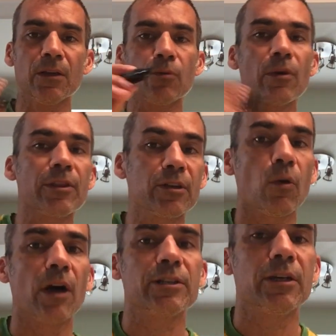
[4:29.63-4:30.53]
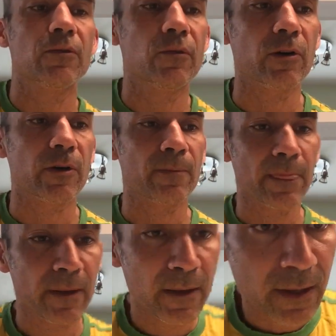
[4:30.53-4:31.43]
One thing to watch out for,
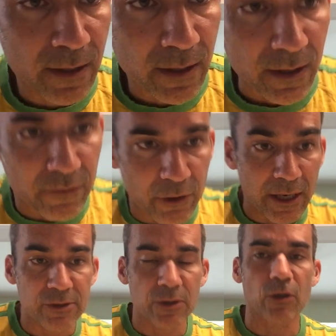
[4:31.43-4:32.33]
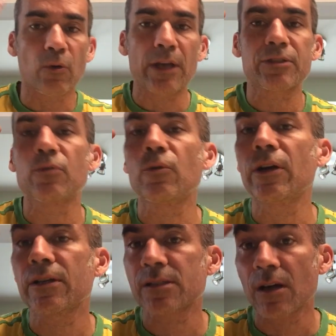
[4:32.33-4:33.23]
if you're answering a question
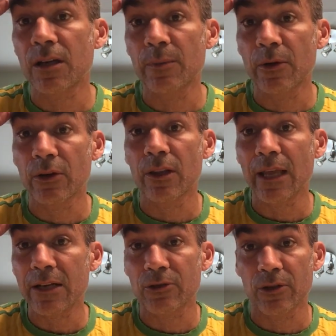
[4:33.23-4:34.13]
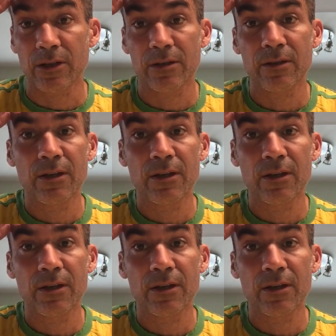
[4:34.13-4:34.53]
where it's talking about an electron,